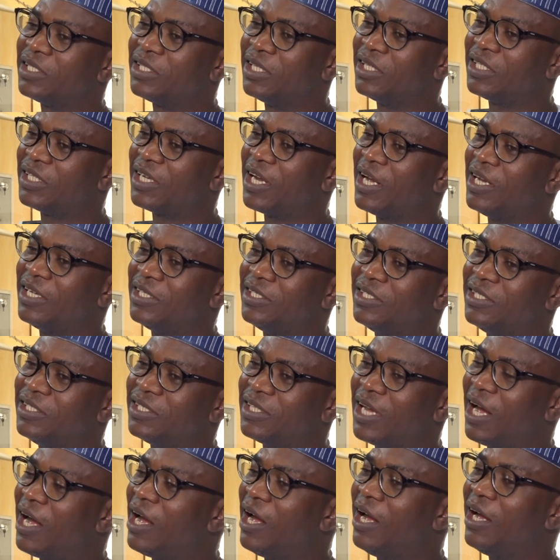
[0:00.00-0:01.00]
the Chinese
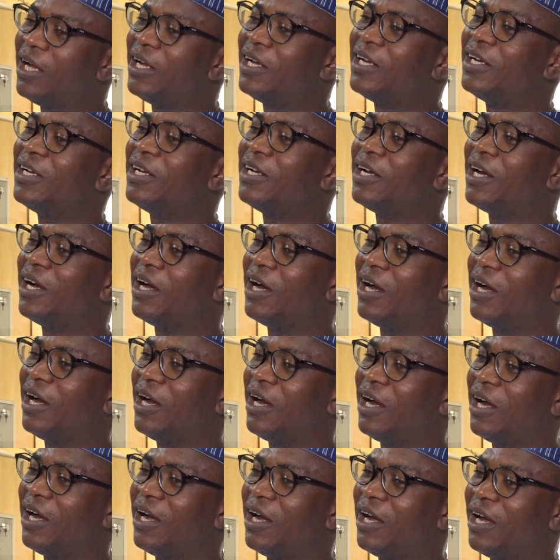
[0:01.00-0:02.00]
are,
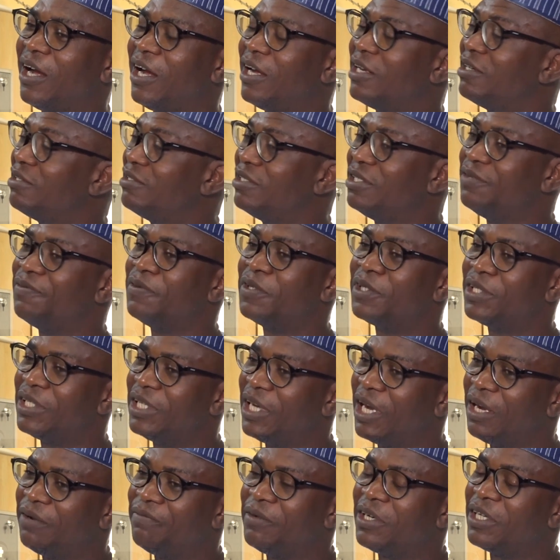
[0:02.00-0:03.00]
and even
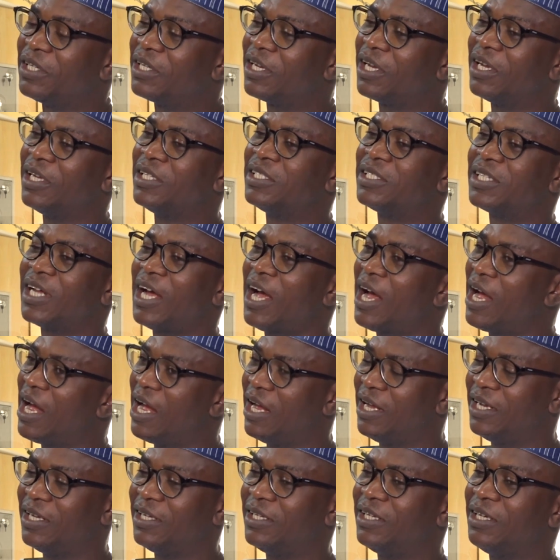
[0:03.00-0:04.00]
the Americans
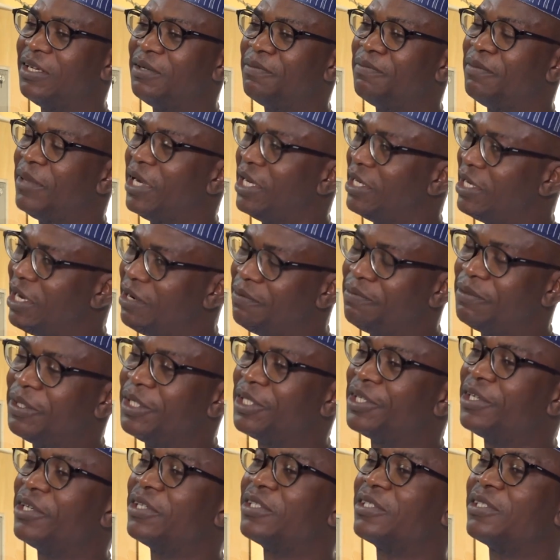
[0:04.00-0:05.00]
are by that
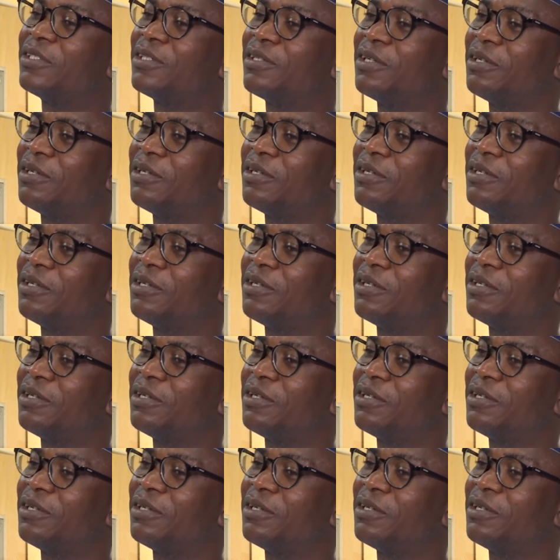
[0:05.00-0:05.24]
period.